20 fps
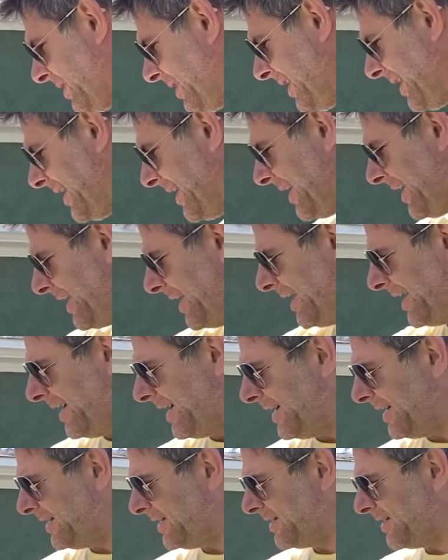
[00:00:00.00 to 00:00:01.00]

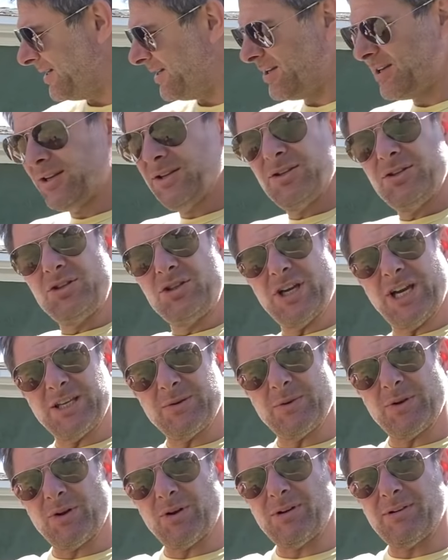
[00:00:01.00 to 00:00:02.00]
Uh,
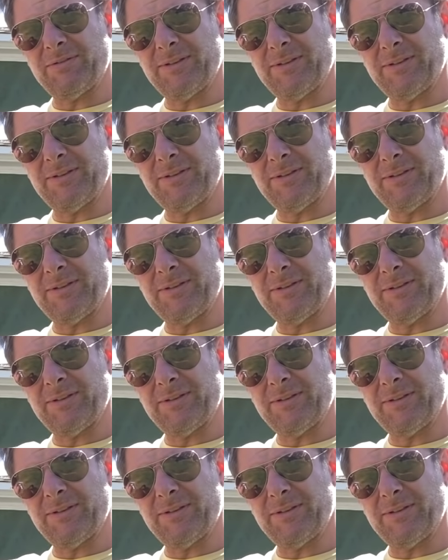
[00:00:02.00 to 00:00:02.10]
genuine oil